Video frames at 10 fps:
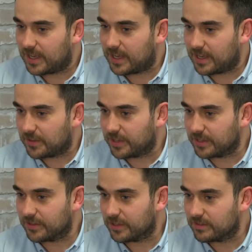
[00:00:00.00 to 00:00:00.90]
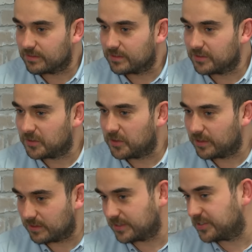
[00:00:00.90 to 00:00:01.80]
I think that,
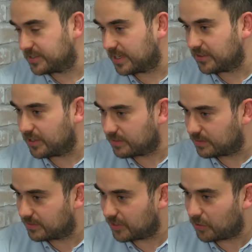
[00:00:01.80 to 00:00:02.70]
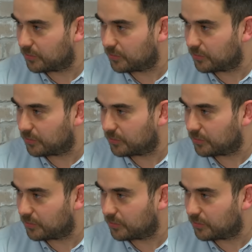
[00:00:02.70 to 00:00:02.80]
as you said, the